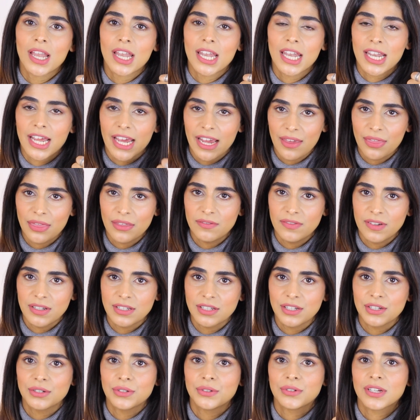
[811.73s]
like the
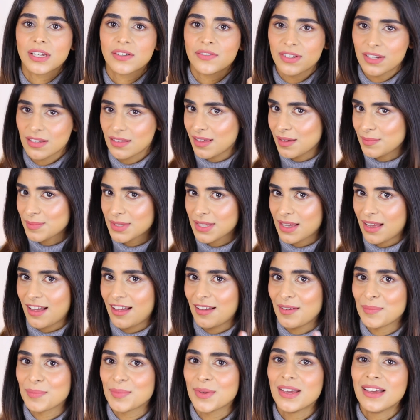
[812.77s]
video, give it a thumbs
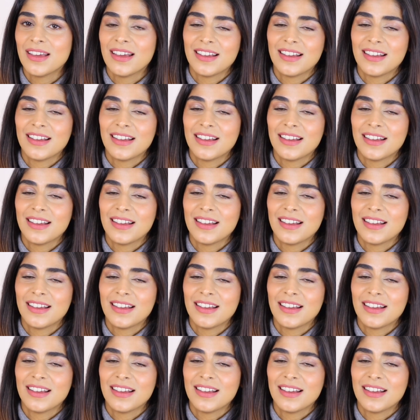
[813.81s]
up,